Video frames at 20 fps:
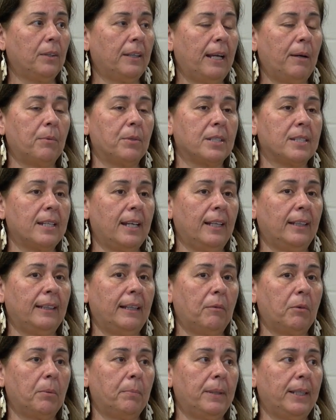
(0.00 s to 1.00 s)
they were saying
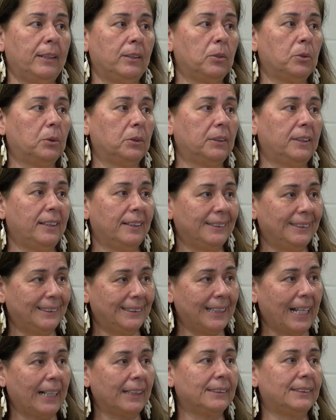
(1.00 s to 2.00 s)
they were being told the
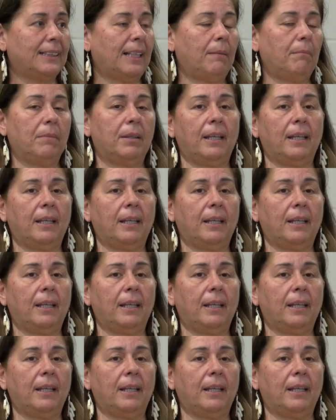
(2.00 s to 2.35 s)
exact same